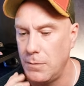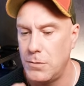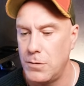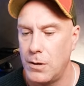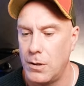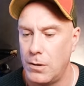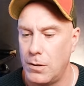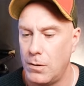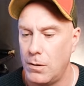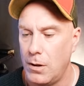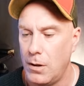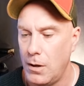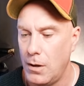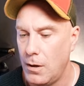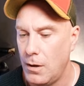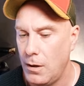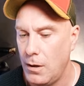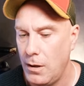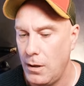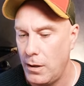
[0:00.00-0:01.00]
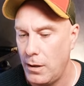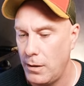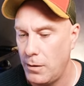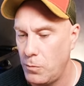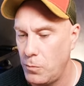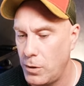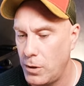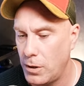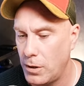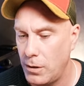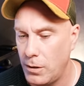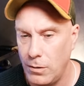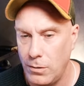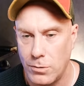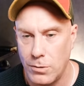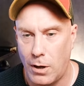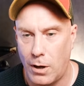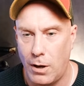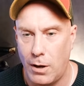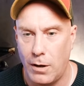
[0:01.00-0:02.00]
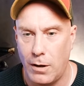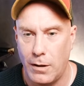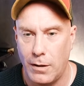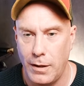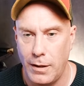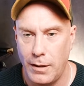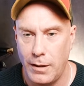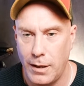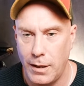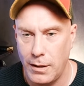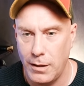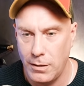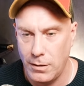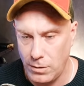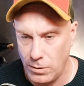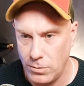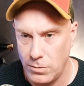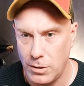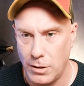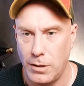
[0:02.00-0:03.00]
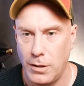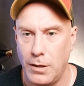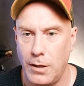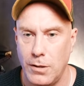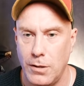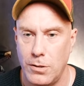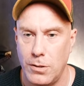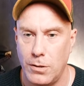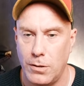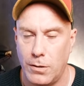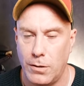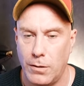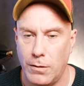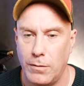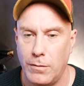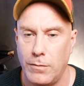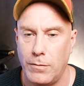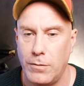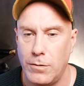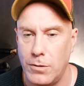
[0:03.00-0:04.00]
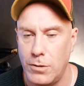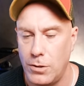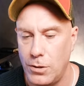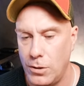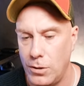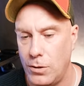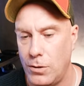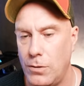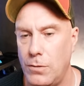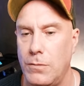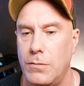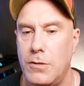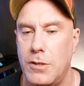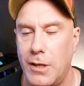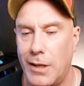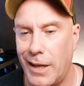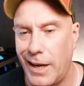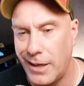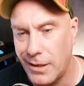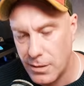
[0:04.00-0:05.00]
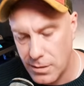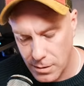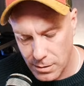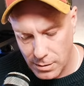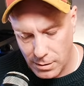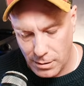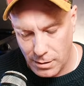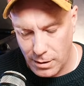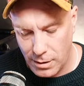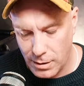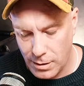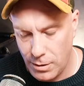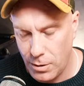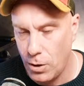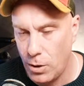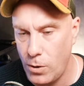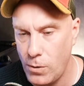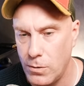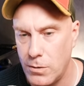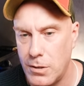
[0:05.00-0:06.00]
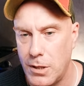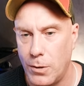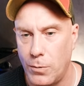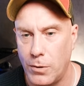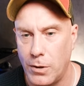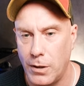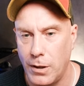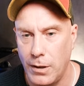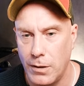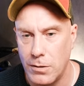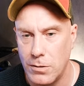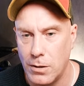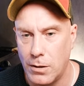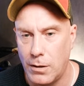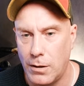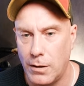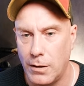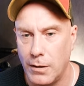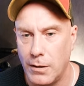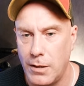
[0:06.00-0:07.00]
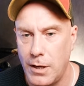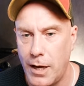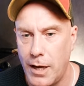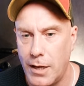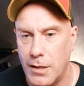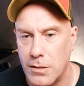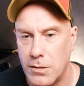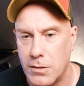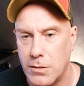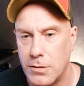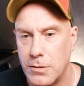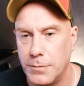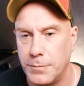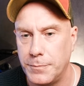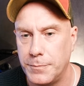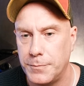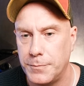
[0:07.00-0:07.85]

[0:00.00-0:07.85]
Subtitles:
so we're going to use all and then use a conditional to select the nodes that we're going to install on tasks.